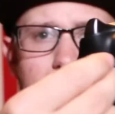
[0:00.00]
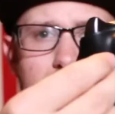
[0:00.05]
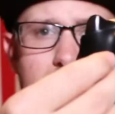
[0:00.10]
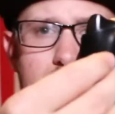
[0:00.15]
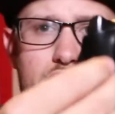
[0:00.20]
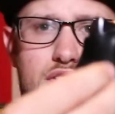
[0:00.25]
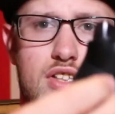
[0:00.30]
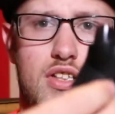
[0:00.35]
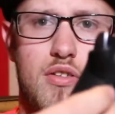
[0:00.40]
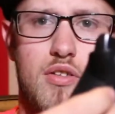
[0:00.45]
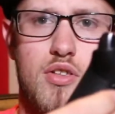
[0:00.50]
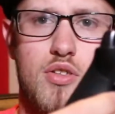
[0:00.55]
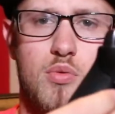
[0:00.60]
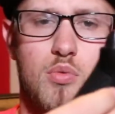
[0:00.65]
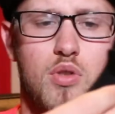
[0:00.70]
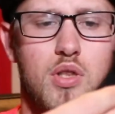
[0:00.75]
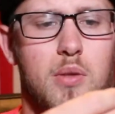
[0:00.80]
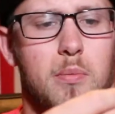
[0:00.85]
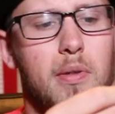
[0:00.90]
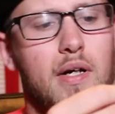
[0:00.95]
Elite Series
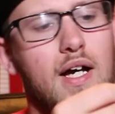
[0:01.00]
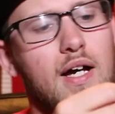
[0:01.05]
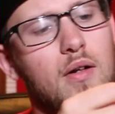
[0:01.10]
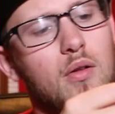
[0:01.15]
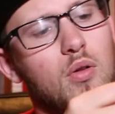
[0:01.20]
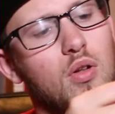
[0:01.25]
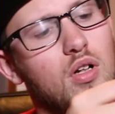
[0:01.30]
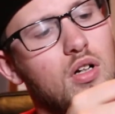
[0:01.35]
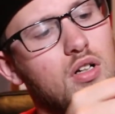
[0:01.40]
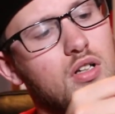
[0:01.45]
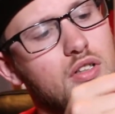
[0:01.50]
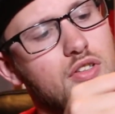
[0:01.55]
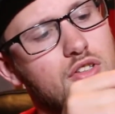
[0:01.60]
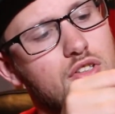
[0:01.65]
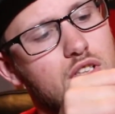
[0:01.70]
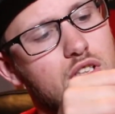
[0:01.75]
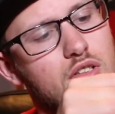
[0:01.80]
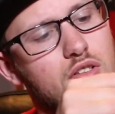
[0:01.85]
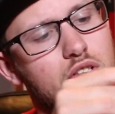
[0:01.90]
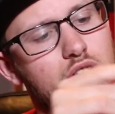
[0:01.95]
1 paddle on
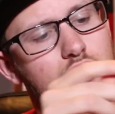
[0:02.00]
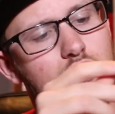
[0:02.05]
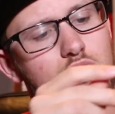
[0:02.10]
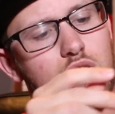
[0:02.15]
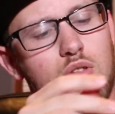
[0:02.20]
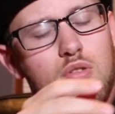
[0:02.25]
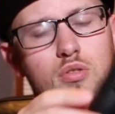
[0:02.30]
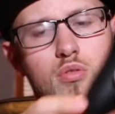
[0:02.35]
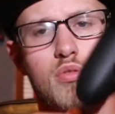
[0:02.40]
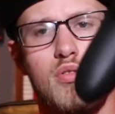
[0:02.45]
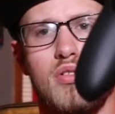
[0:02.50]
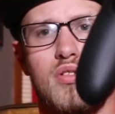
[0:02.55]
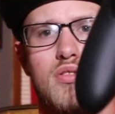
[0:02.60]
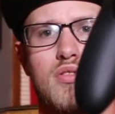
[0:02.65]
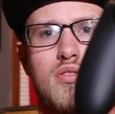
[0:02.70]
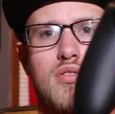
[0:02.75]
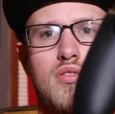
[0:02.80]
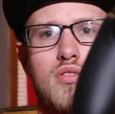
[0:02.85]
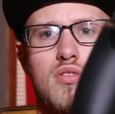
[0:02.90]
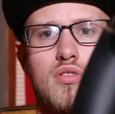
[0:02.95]
Series 2,
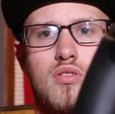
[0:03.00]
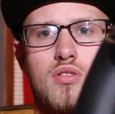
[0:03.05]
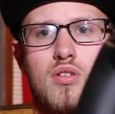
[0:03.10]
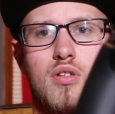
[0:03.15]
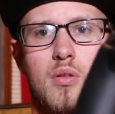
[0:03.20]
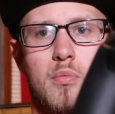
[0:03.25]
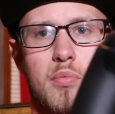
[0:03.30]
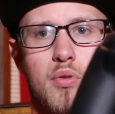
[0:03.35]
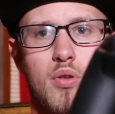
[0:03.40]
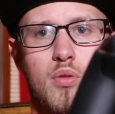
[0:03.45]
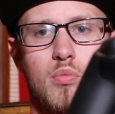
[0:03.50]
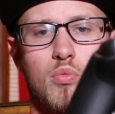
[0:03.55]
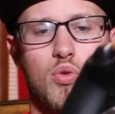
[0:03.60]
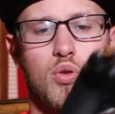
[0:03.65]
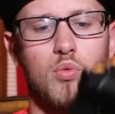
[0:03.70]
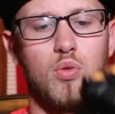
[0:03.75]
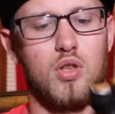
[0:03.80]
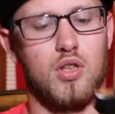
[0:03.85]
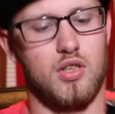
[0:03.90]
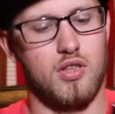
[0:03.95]
Boom,
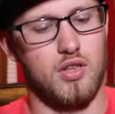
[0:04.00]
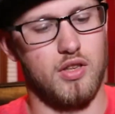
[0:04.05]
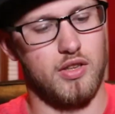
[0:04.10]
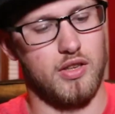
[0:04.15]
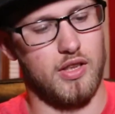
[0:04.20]
we'll work on